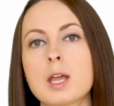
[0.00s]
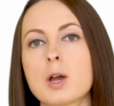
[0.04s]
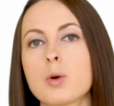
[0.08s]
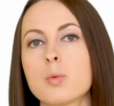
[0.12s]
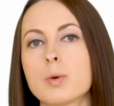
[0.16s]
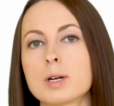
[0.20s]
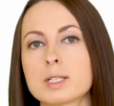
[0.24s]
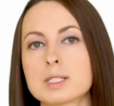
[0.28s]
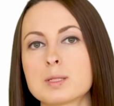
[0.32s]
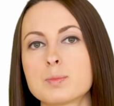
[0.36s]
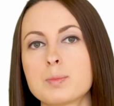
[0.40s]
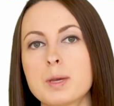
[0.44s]

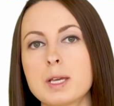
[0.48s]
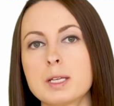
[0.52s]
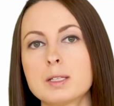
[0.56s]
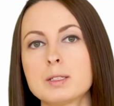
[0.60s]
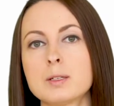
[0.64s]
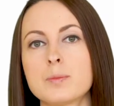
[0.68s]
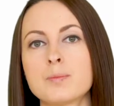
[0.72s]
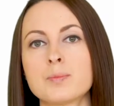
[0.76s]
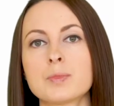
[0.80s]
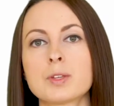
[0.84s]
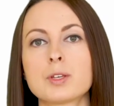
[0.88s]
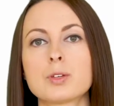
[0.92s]
Once
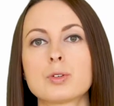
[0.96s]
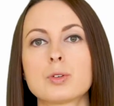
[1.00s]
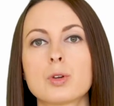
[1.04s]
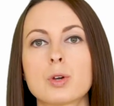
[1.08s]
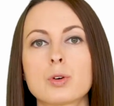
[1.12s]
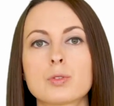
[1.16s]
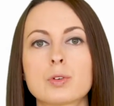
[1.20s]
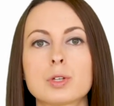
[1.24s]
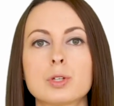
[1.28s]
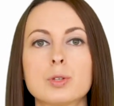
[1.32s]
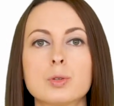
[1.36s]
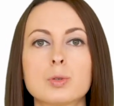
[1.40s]
paid,
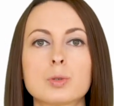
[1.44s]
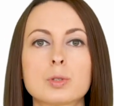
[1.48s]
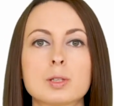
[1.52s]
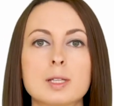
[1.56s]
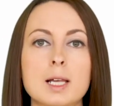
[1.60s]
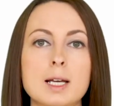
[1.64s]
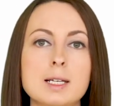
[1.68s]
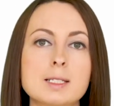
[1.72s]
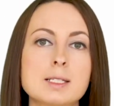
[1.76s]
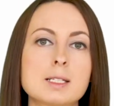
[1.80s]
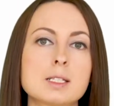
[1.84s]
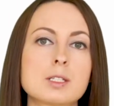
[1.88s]
your renewed
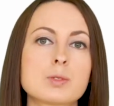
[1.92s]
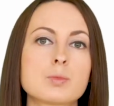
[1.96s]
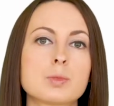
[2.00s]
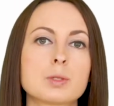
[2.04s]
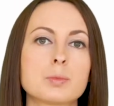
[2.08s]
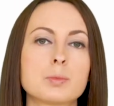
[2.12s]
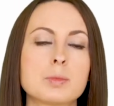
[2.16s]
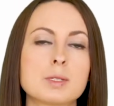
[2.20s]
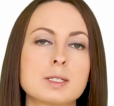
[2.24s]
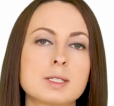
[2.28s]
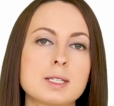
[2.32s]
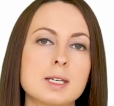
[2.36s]
license
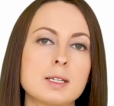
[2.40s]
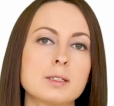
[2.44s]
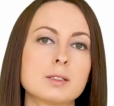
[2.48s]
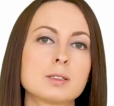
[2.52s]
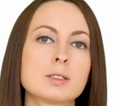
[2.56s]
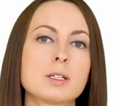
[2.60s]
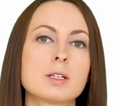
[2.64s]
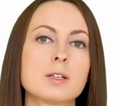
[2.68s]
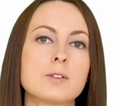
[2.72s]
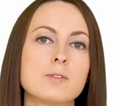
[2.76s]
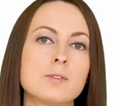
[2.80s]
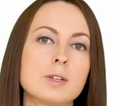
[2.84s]
will be
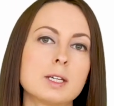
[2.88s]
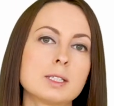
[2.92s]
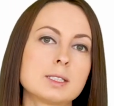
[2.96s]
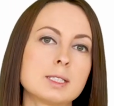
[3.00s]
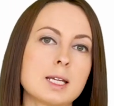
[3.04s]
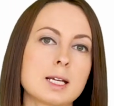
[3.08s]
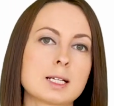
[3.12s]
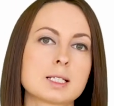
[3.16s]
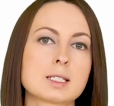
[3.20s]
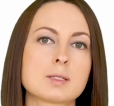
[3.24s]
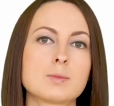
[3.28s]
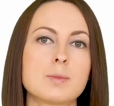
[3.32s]
sent via
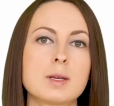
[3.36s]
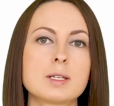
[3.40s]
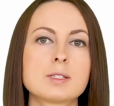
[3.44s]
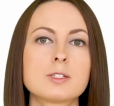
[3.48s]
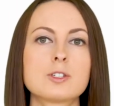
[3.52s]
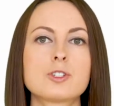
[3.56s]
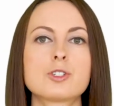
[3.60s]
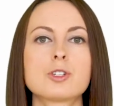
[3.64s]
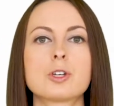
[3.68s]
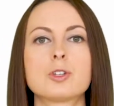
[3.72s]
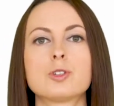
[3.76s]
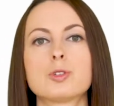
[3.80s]
text
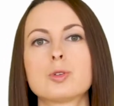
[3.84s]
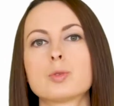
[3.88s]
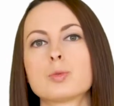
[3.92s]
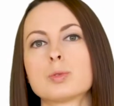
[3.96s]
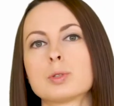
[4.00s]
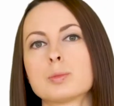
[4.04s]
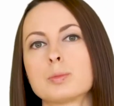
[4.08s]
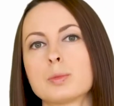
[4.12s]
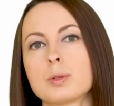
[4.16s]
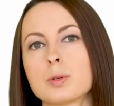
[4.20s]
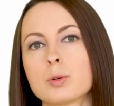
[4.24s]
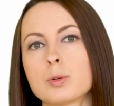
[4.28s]
message and you will be